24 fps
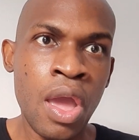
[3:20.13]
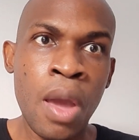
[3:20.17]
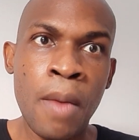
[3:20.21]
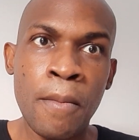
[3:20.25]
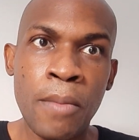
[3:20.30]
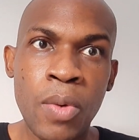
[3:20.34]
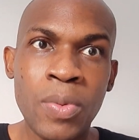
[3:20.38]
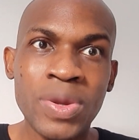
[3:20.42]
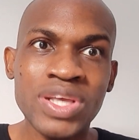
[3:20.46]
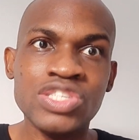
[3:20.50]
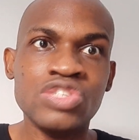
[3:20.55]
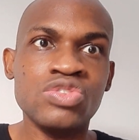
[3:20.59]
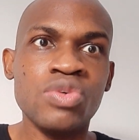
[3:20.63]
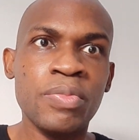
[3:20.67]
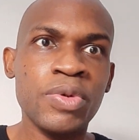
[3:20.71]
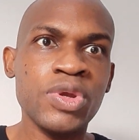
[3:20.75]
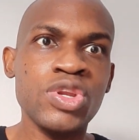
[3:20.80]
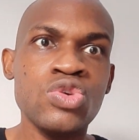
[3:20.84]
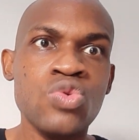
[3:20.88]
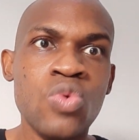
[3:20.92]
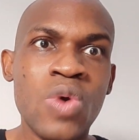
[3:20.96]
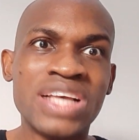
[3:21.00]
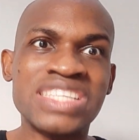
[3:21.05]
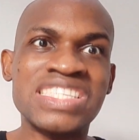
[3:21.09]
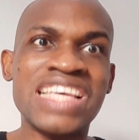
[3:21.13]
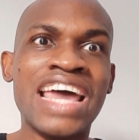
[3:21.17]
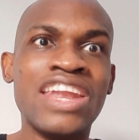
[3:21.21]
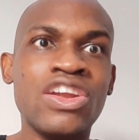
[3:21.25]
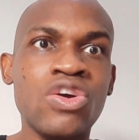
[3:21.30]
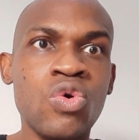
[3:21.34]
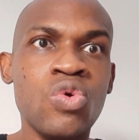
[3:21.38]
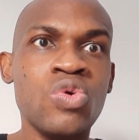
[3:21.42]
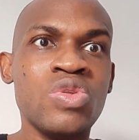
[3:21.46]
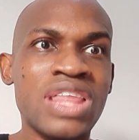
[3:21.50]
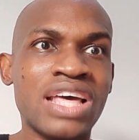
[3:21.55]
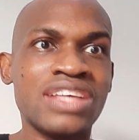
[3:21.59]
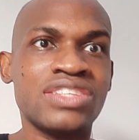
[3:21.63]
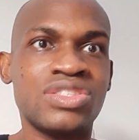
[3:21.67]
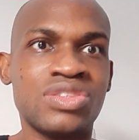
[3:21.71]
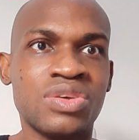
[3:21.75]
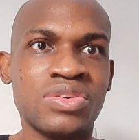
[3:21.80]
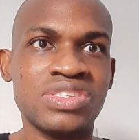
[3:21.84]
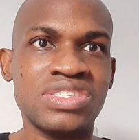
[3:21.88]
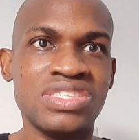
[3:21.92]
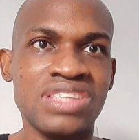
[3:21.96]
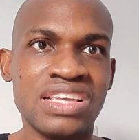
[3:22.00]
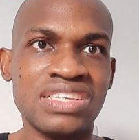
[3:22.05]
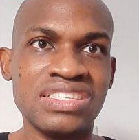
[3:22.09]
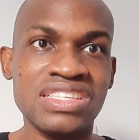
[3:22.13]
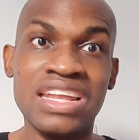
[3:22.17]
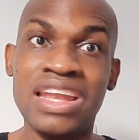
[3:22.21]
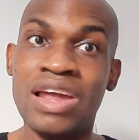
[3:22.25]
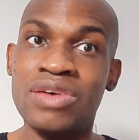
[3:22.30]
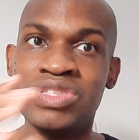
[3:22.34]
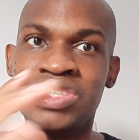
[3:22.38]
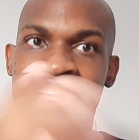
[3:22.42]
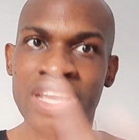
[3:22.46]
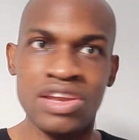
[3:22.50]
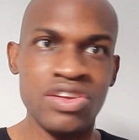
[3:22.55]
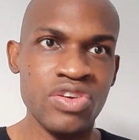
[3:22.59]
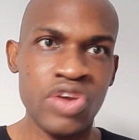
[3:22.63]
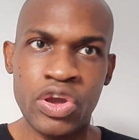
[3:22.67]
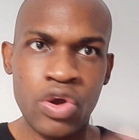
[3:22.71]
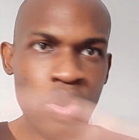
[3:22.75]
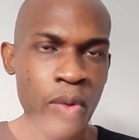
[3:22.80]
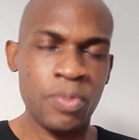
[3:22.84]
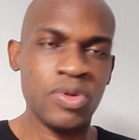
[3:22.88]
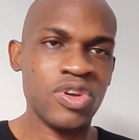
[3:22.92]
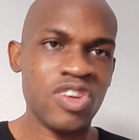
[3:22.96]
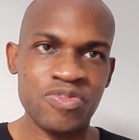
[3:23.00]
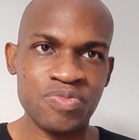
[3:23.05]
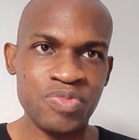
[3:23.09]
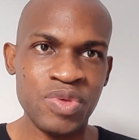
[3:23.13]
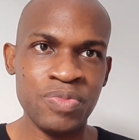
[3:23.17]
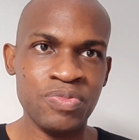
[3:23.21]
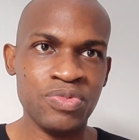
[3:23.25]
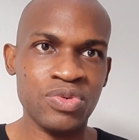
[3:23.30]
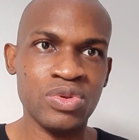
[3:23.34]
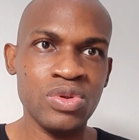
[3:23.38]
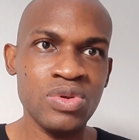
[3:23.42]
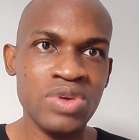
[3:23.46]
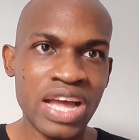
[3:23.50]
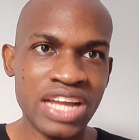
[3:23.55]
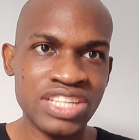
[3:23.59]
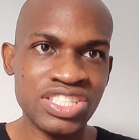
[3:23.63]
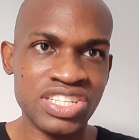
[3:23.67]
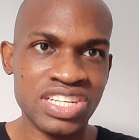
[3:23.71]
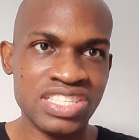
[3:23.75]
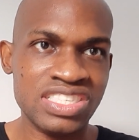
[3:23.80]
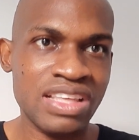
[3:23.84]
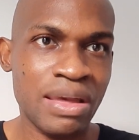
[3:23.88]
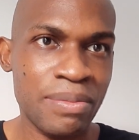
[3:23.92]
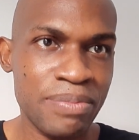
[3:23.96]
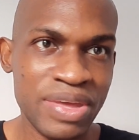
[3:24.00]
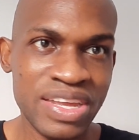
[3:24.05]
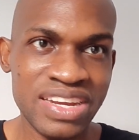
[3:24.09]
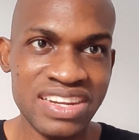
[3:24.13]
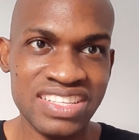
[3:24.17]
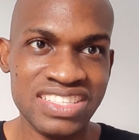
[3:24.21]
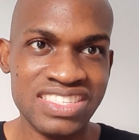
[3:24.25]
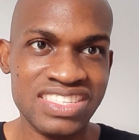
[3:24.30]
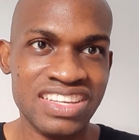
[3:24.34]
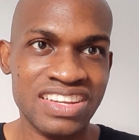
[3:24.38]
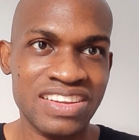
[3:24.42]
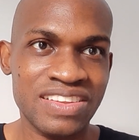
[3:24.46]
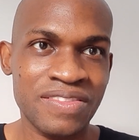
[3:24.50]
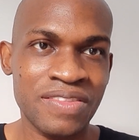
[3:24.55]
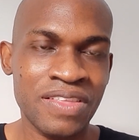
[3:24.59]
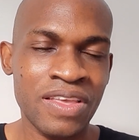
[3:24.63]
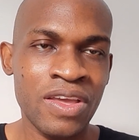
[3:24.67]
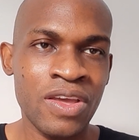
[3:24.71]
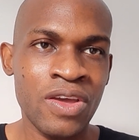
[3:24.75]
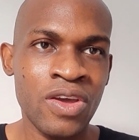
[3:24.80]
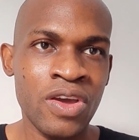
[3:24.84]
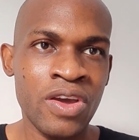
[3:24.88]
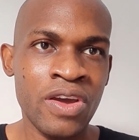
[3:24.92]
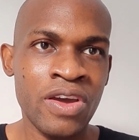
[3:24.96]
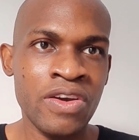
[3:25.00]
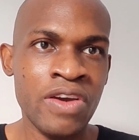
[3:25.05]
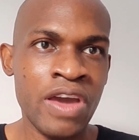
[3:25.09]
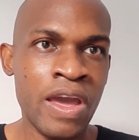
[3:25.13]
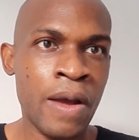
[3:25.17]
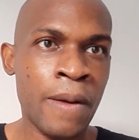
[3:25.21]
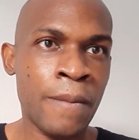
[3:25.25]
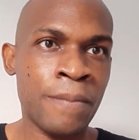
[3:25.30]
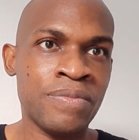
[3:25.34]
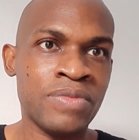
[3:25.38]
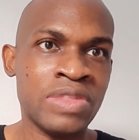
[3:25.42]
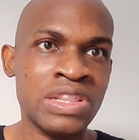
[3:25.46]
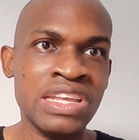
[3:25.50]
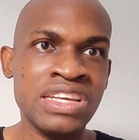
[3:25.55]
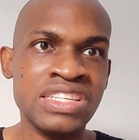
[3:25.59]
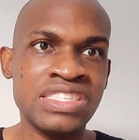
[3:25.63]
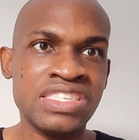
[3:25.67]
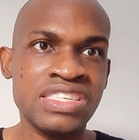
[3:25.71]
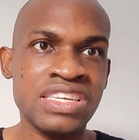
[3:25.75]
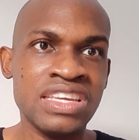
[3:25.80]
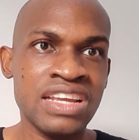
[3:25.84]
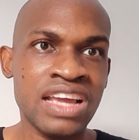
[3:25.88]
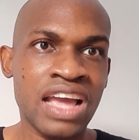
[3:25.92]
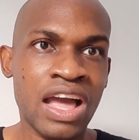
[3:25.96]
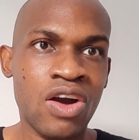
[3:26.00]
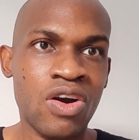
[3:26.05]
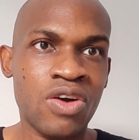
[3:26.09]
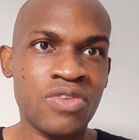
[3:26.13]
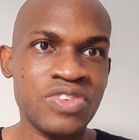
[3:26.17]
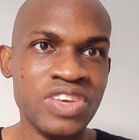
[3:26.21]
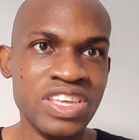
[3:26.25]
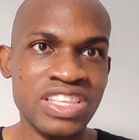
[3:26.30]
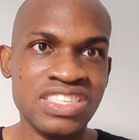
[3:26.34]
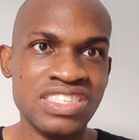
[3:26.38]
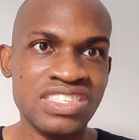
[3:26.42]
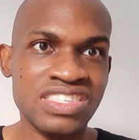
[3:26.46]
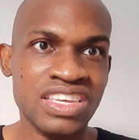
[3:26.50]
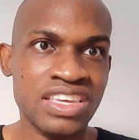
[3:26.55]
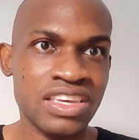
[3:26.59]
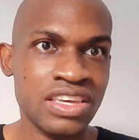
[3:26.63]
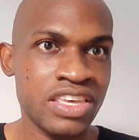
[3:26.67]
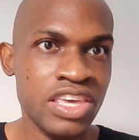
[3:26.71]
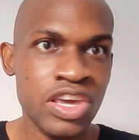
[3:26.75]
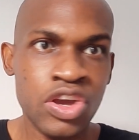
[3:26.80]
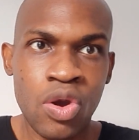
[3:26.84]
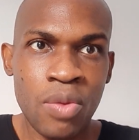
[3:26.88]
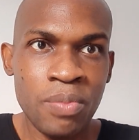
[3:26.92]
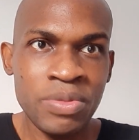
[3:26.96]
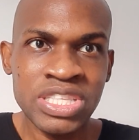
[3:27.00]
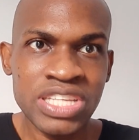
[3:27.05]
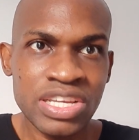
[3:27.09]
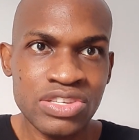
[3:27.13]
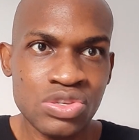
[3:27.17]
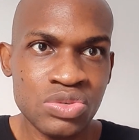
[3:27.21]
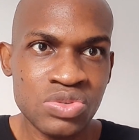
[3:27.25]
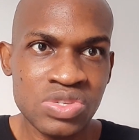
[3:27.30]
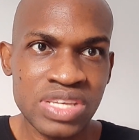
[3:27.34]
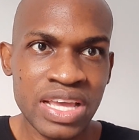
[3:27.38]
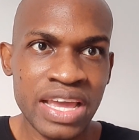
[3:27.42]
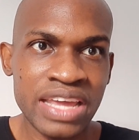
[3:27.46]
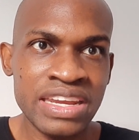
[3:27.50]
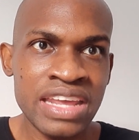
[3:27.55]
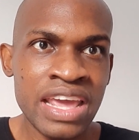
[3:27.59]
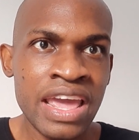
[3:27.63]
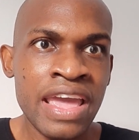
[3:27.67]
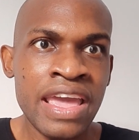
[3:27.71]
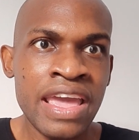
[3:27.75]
But when somebody who has had all that success, and I'll tell you a couple of people, look at Chester Bennington, lead singer of NSYNC. He committed suicide.